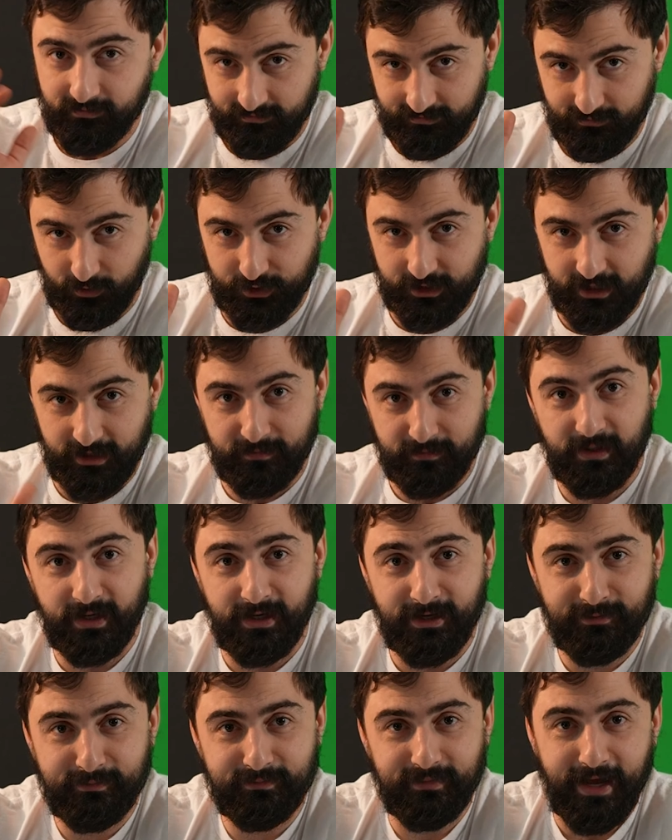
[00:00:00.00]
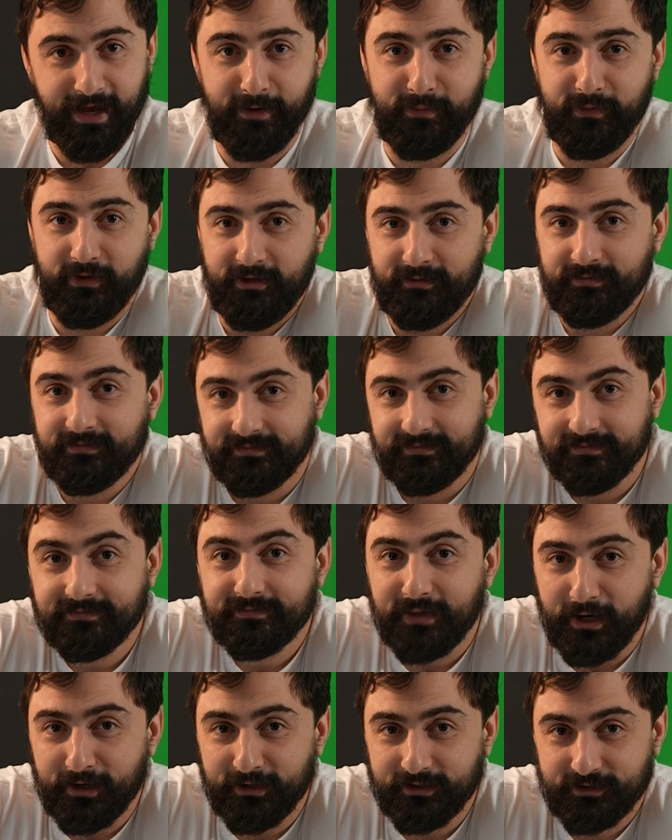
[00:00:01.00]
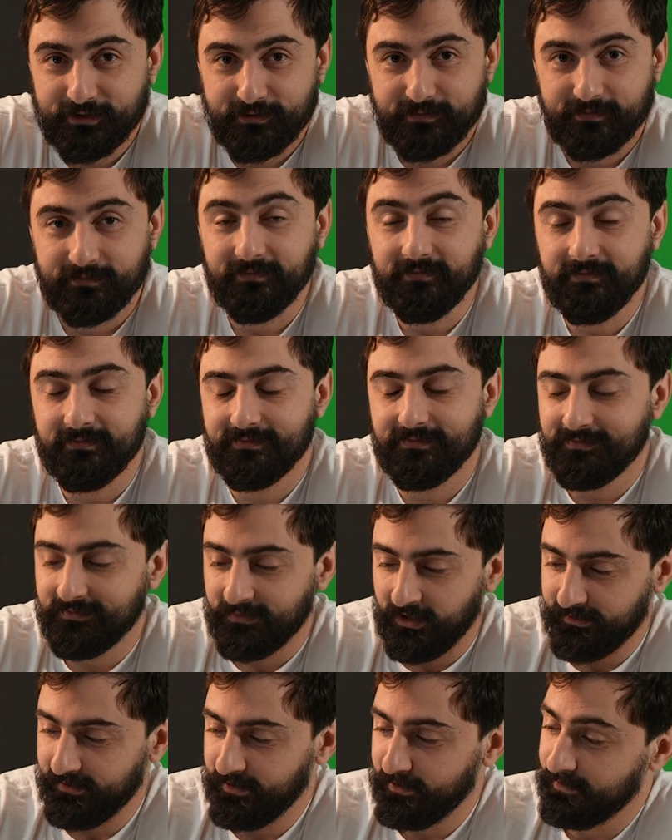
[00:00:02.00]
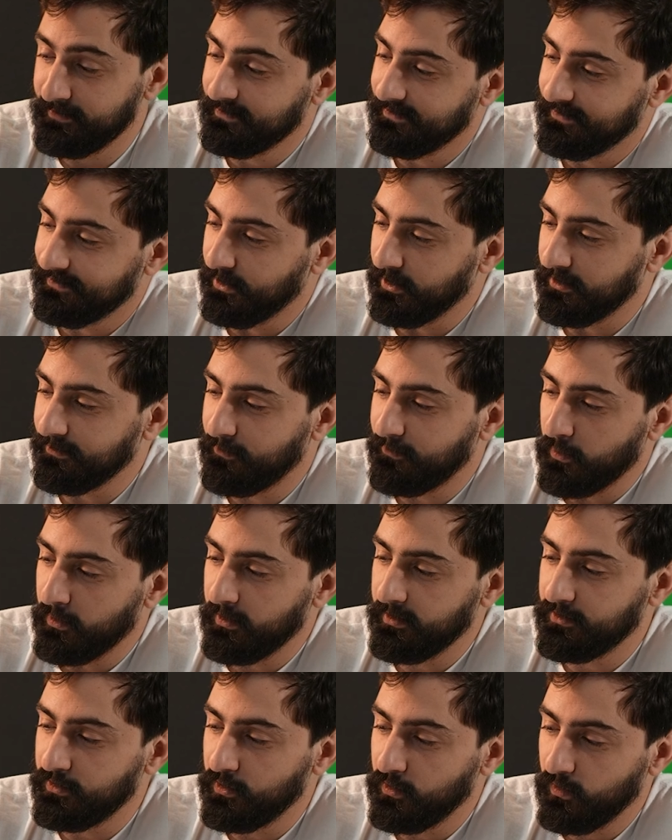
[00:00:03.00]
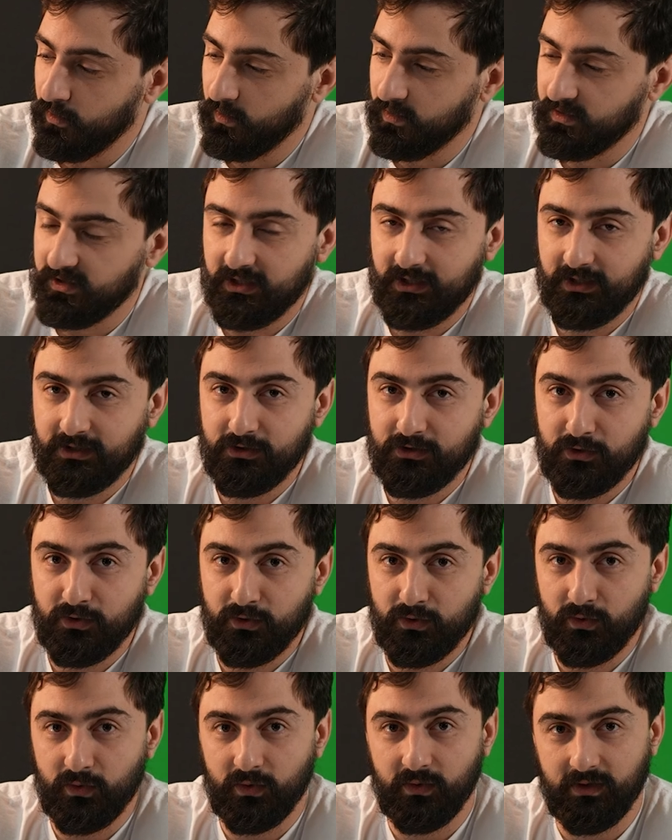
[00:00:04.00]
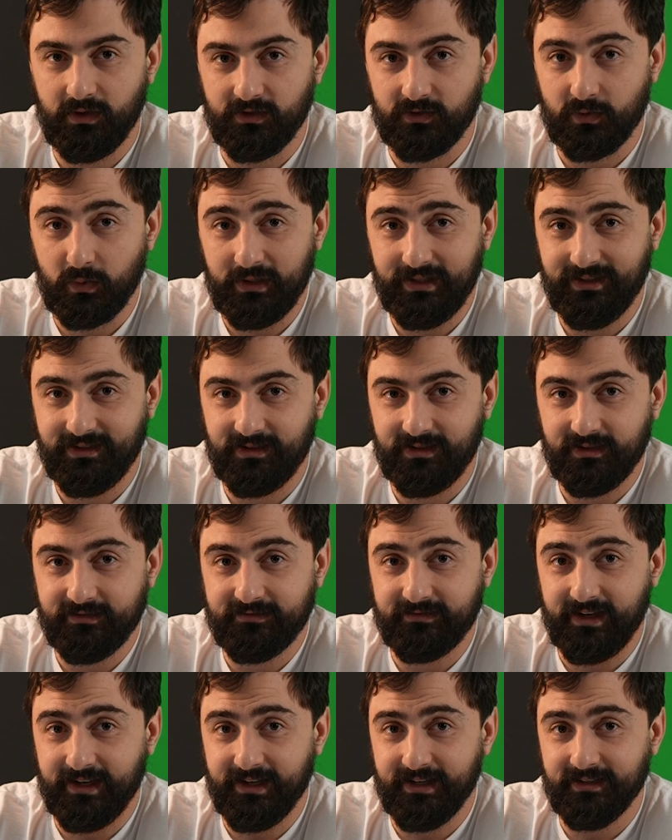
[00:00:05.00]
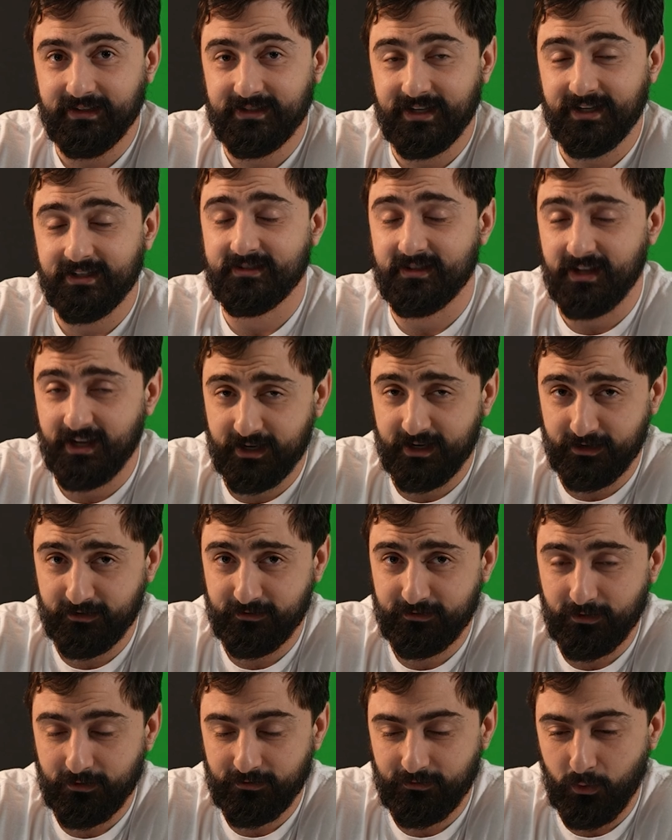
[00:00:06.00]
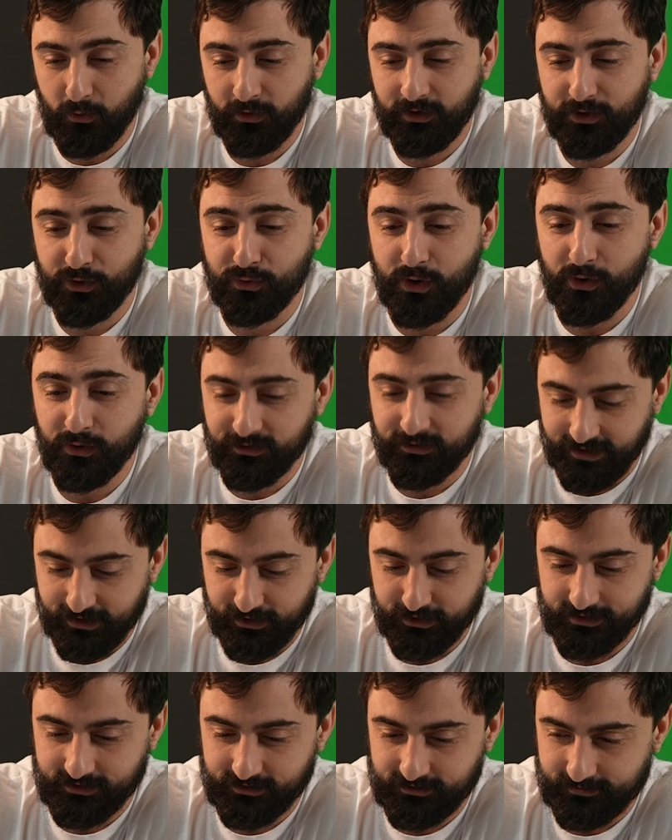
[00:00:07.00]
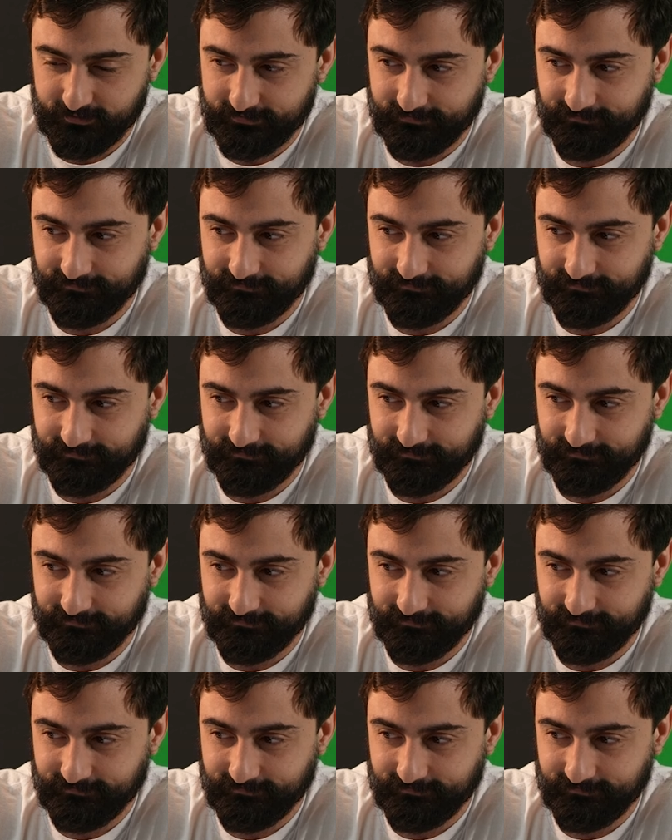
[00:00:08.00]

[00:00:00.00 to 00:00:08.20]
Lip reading: What's up, Bob, Abby, parents? Love you. Looking forward to seeing you this week if I test negative for coronavirus.